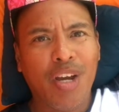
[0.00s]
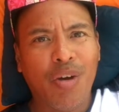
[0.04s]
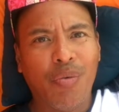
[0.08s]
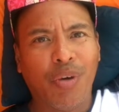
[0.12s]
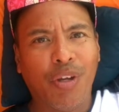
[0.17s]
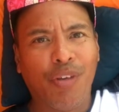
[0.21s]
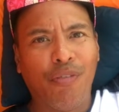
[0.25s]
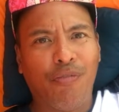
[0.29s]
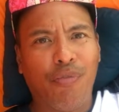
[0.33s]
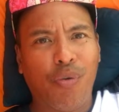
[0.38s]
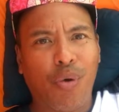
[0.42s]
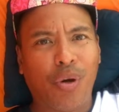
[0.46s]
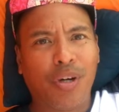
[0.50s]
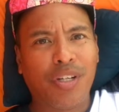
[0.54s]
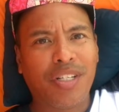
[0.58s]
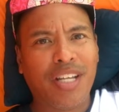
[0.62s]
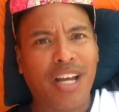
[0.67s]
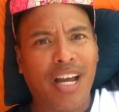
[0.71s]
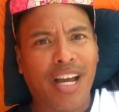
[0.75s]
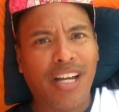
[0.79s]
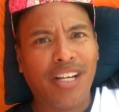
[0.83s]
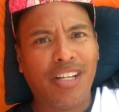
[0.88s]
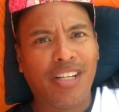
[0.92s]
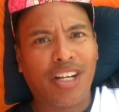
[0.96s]
with four
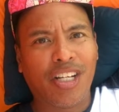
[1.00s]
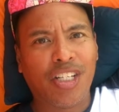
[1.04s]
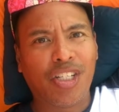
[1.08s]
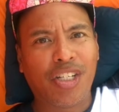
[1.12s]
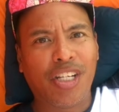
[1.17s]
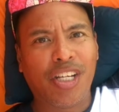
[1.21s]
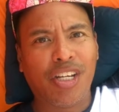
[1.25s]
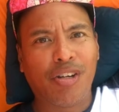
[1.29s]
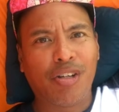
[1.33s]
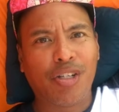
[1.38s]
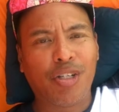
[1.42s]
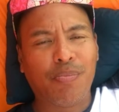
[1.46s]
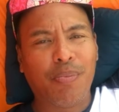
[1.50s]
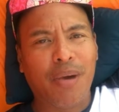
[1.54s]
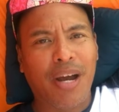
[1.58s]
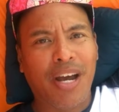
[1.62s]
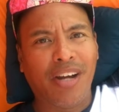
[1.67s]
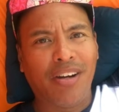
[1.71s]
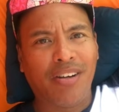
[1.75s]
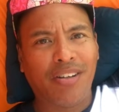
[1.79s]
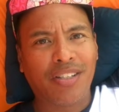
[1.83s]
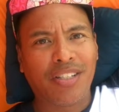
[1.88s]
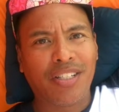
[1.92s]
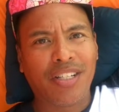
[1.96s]
Ti Dutch Gear
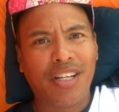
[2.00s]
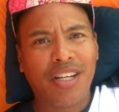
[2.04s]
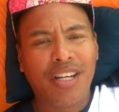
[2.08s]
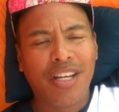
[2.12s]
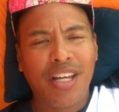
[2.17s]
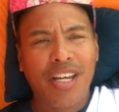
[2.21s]
Spiders.